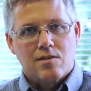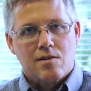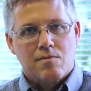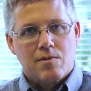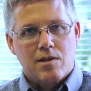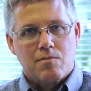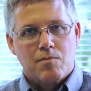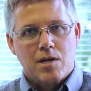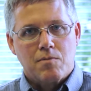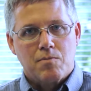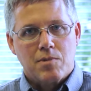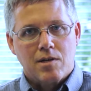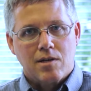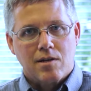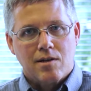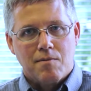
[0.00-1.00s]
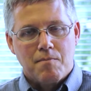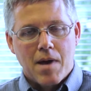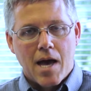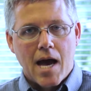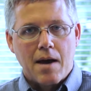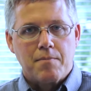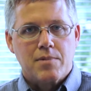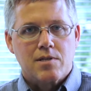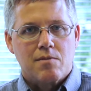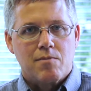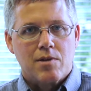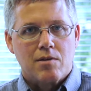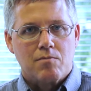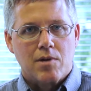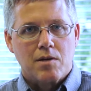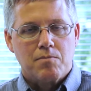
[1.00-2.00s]
Some of them might be a map, some of
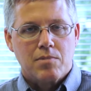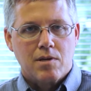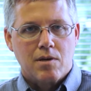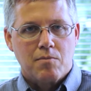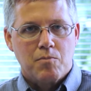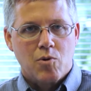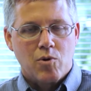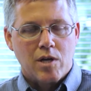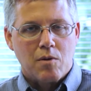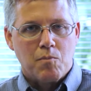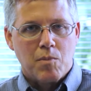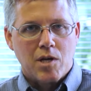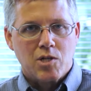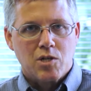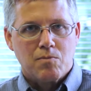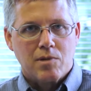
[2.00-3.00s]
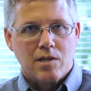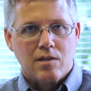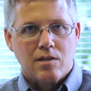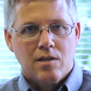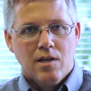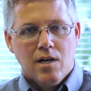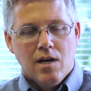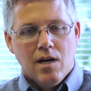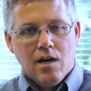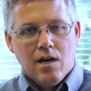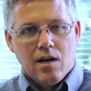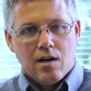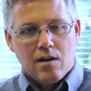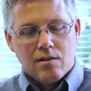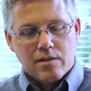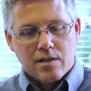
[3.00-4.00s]
them might be a point measurement,
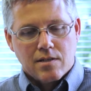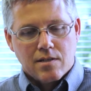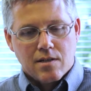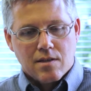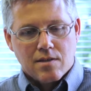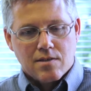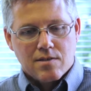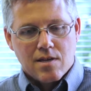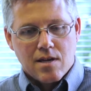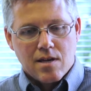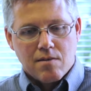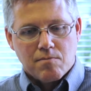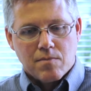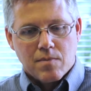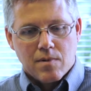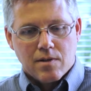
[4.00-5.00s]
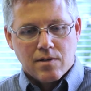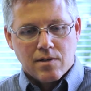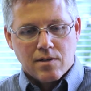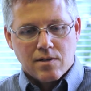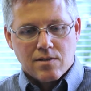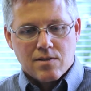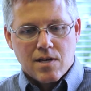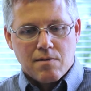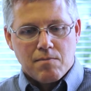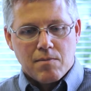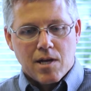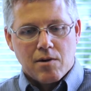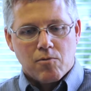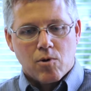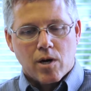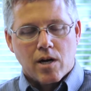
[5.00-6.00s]
all into the same, uh, same
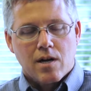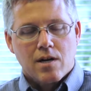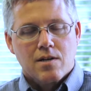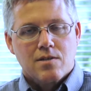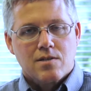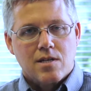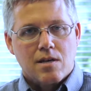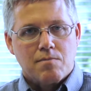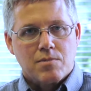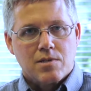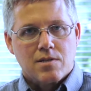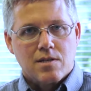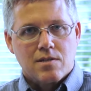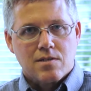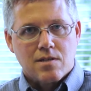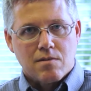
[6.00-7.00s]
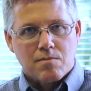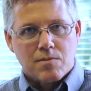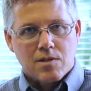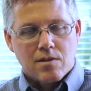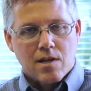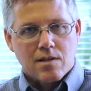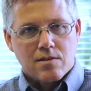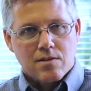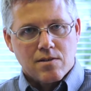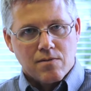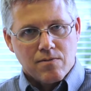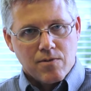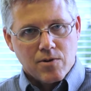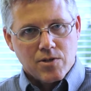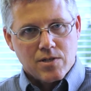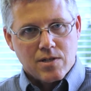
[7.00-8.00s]
network, same system. So that's the
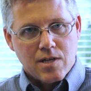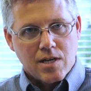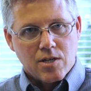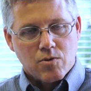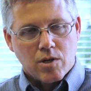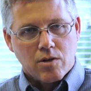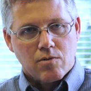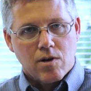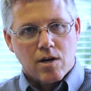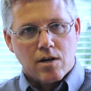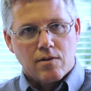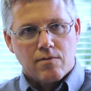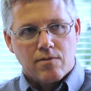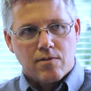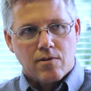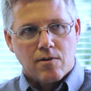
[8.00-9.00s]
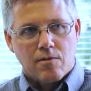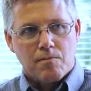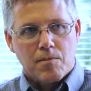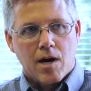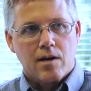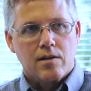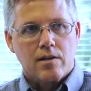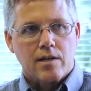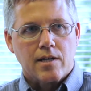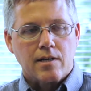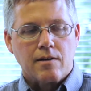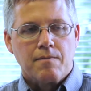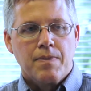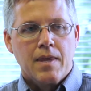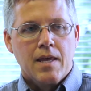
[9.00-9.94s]
first stage required for modeling.